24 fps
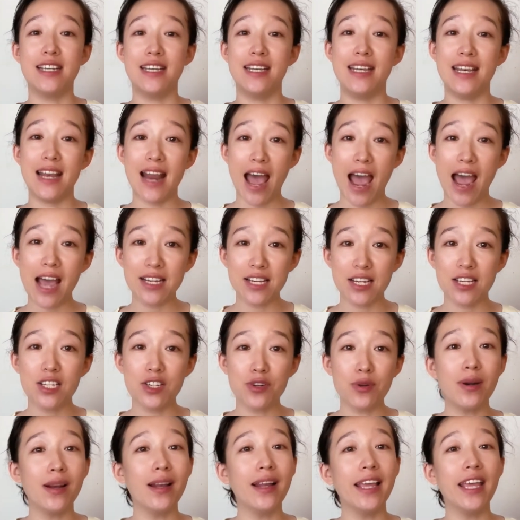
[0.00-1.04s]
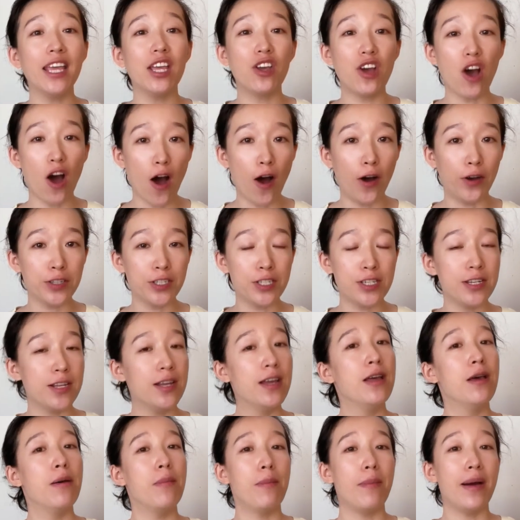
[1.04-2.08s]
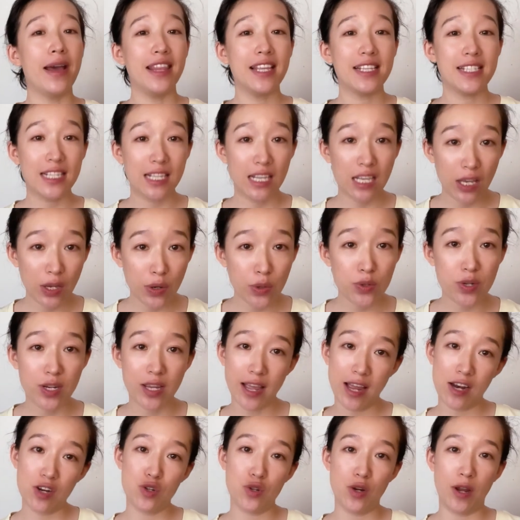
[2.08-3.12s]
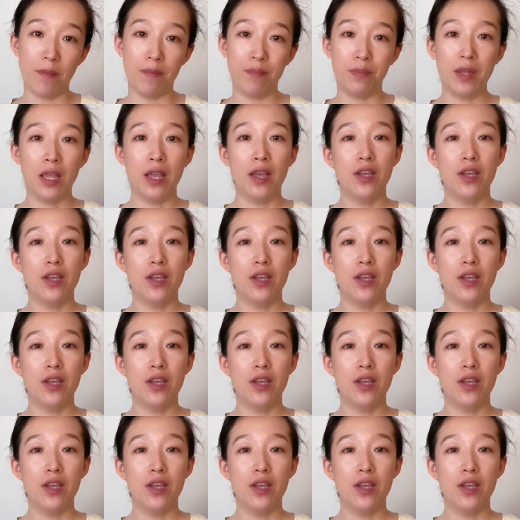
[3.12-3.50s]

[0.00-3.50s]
necessarily caused by the skewed gantry,